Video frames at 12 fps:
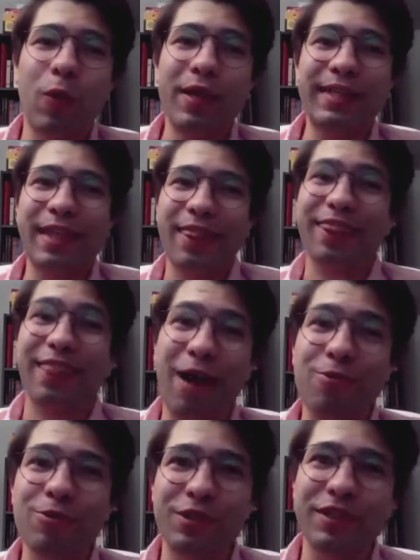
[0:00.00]

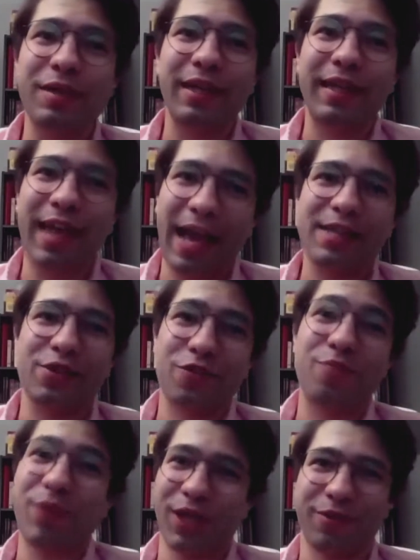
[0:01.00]
20,000 kegs
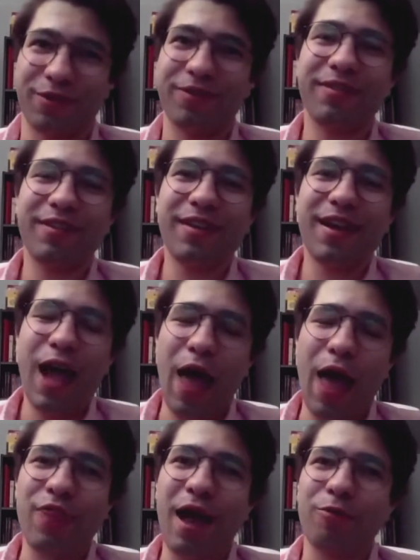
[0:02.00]
of beer,
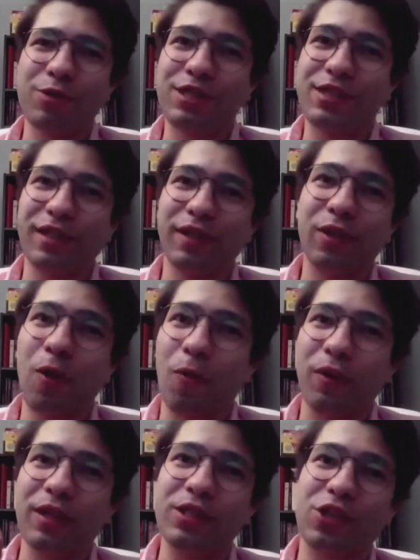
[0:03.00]
and that would still
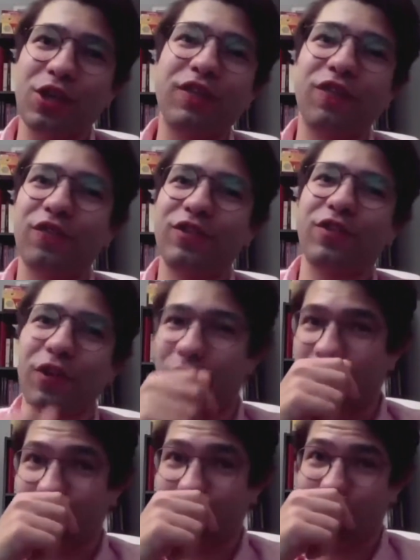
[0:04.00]
only just
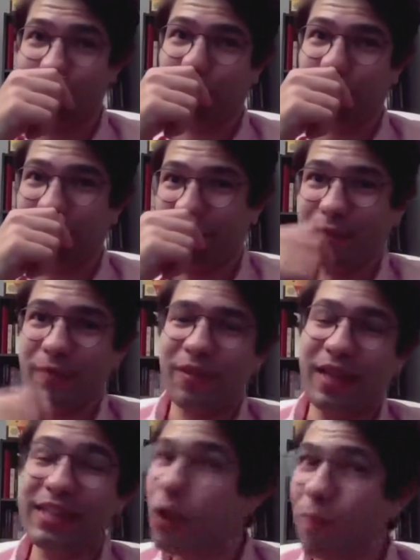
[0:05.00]
start to fill this balloon.
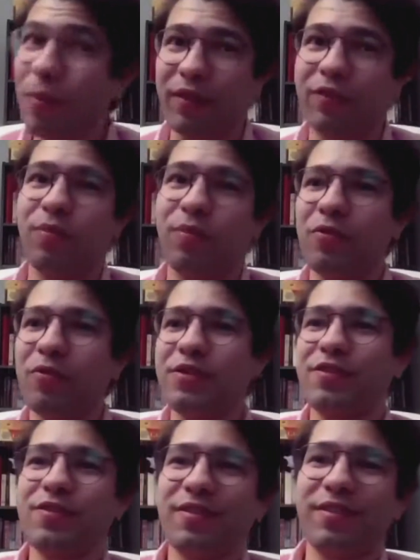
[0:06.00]
That's how big this
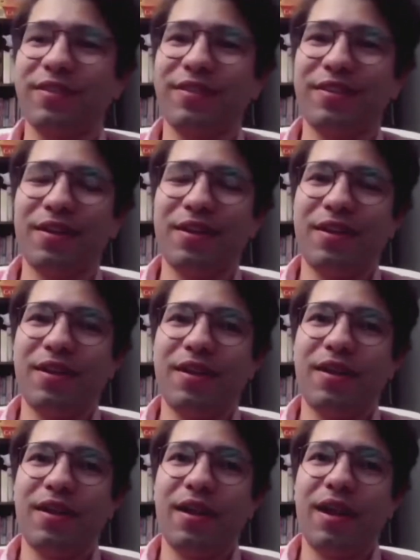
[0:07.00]
balloon is.
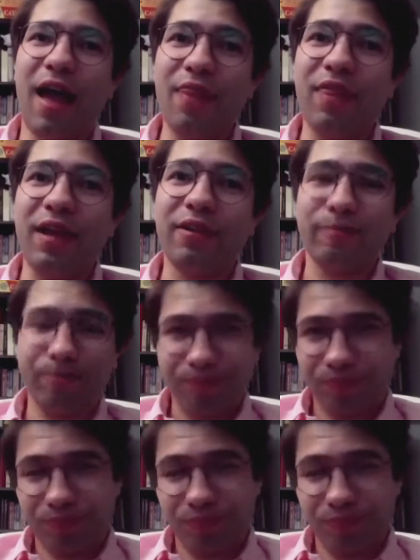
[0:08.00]
And then